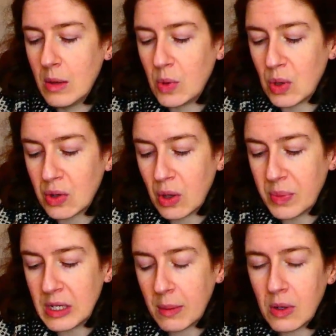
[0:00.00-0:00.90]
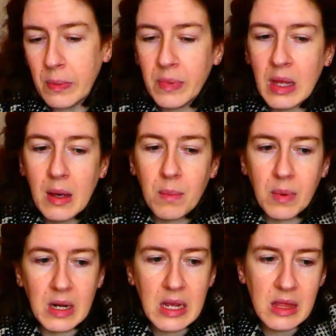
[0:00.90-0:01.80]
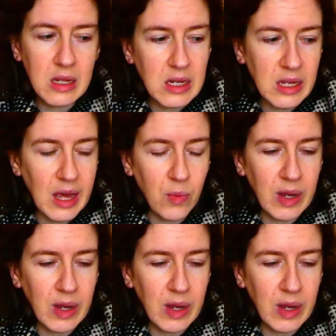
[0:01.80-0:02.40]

Pelotolopi double, but in the DK